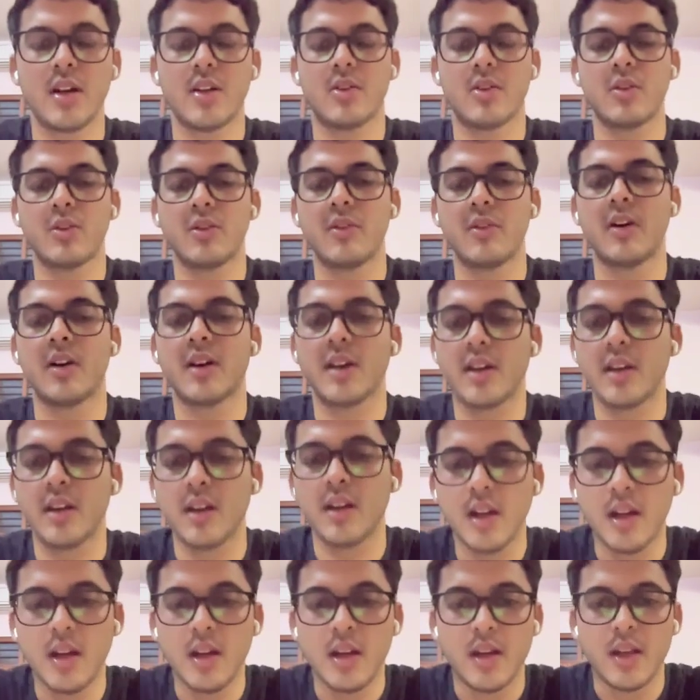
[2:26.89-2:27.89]
like to work
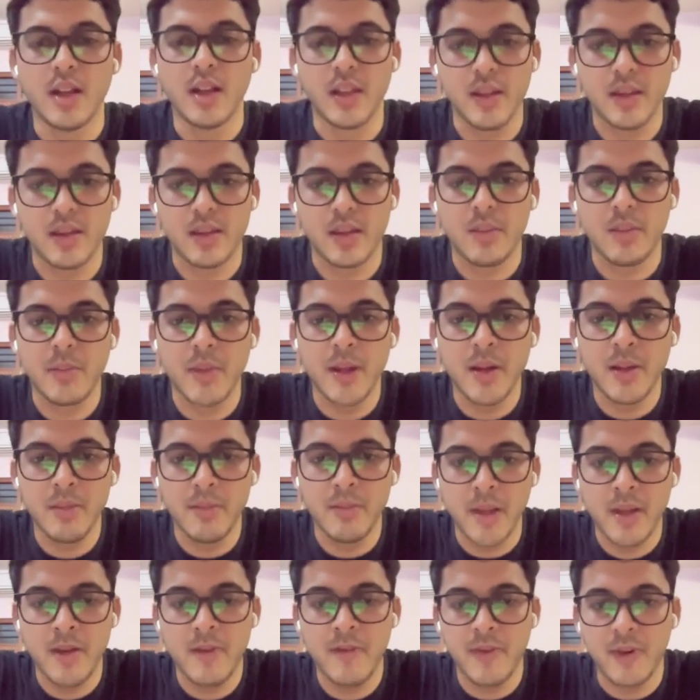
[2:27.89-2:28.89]
in some
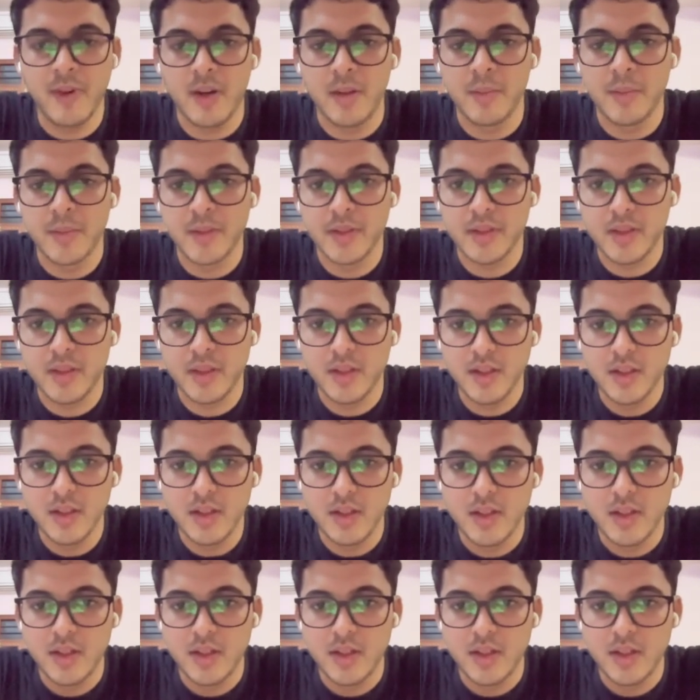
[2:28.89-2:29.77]
big firms.